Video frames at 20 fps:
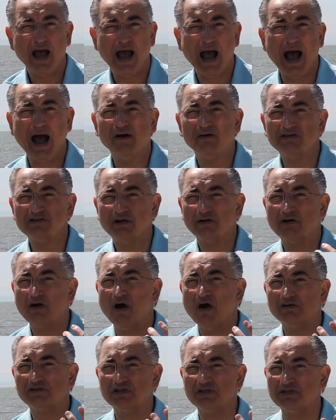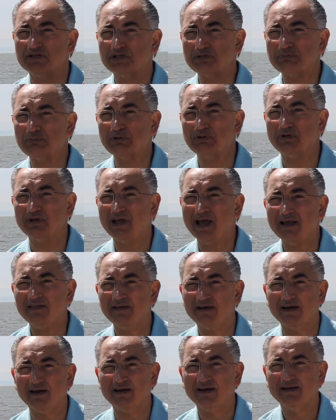How is our consciousness put
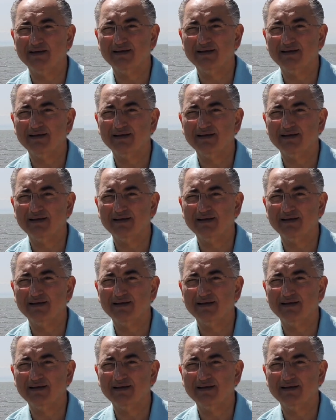together?